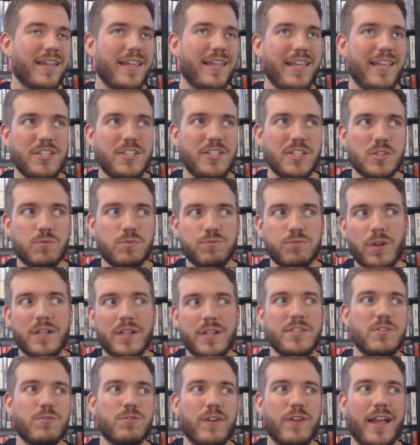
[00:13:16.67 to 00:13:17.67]
Like, he just
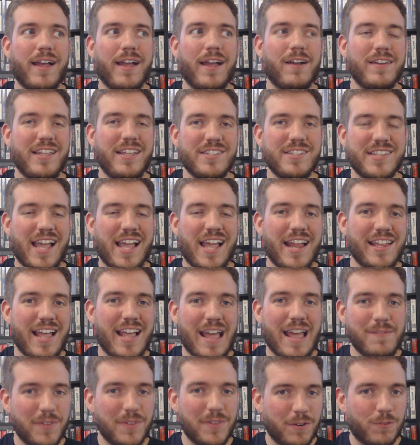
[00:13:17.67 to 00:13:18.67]
runs around, he's got
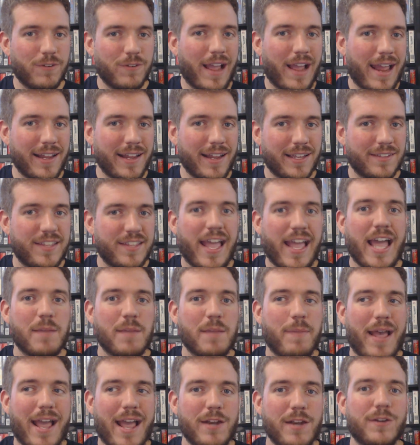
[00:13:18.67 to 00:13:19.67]
kind of an erratic
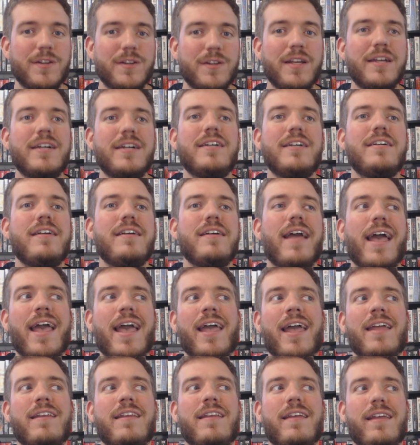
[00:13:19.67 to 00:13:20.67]
attack pattern,
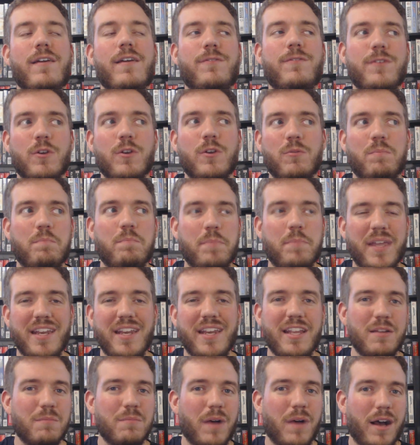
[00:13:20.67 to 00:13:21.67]
and if you
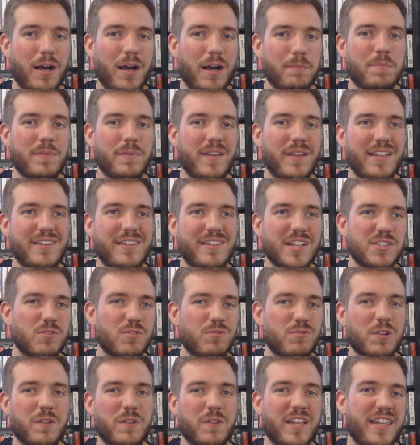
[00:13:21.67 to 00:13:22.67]
beat him up, it
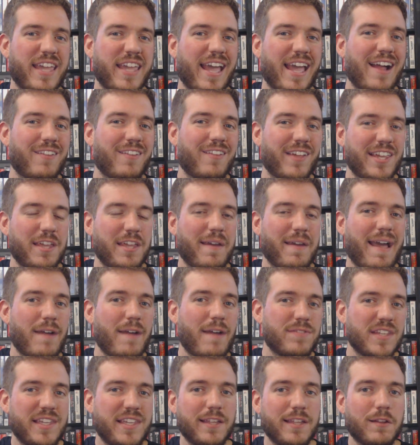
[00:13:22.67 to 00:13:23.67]
doesn't really count. Like, you
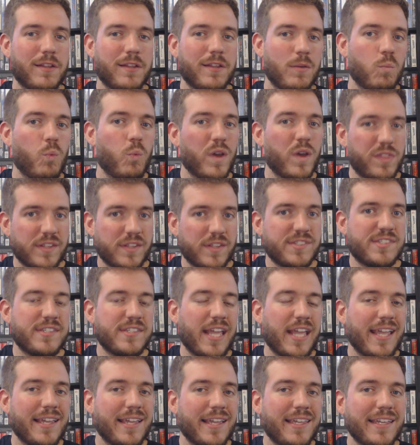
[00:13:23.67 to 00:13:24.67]
have to kill him with a
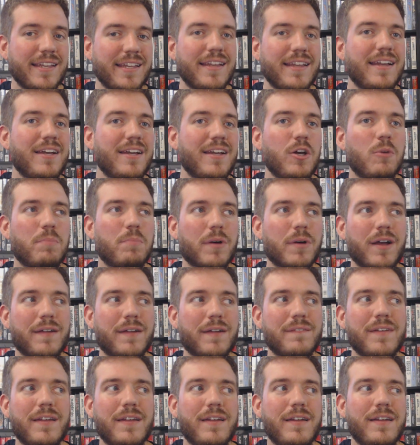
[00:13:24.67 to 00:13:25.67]
stake,
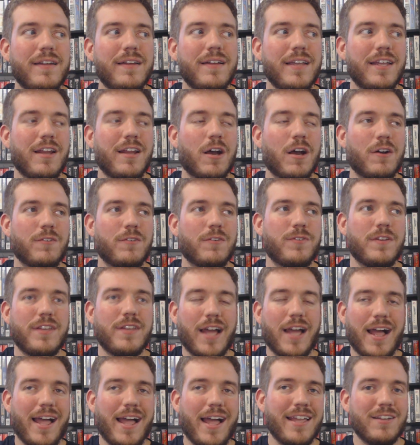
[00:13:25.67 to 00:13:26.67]
but, if you
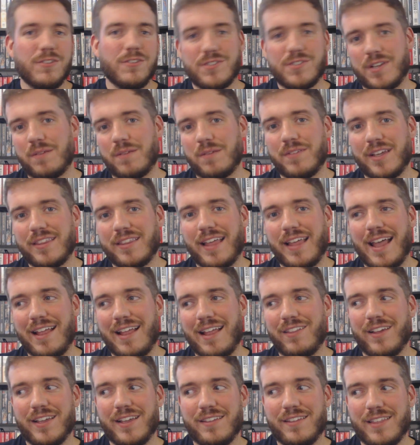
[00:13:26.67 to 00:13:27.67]
die or something like
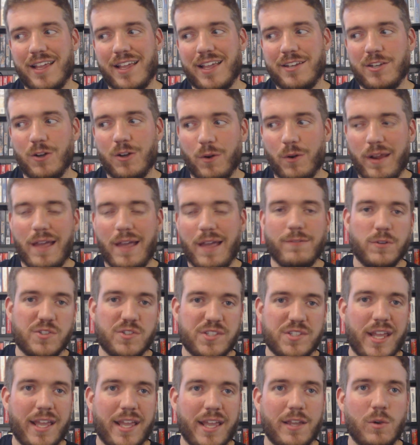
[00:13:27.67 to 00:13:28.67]
that, like, then you don't have
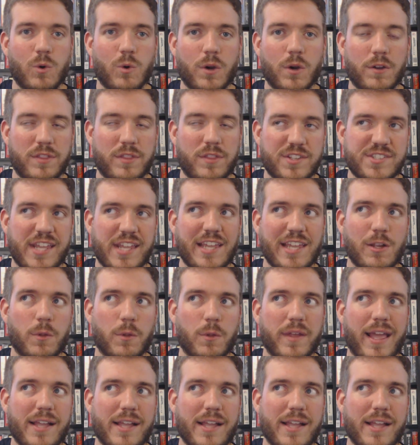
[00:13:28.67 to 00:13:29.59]
your stake, or the stake